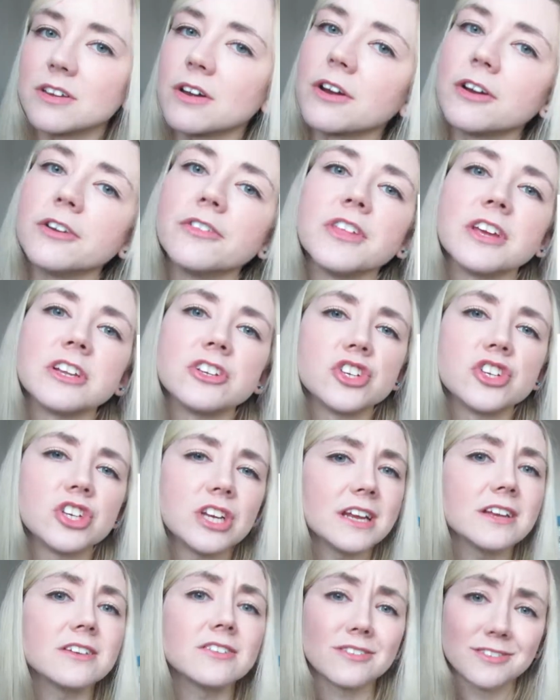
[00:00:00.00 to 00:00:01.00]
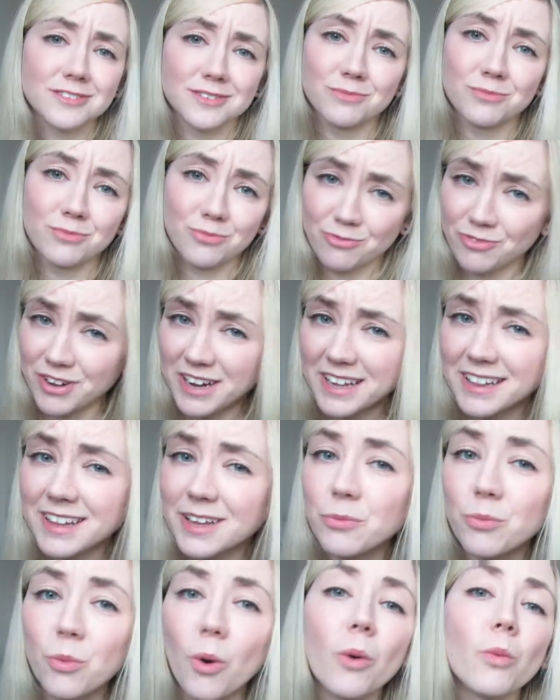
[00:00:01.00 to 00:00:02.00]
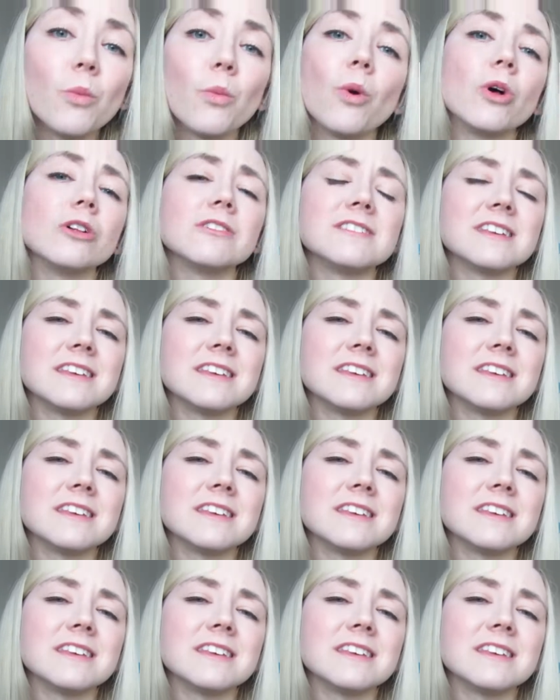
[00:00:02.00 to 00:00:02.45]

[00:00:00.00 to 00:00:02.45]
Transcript: her that she doesn't really want Walt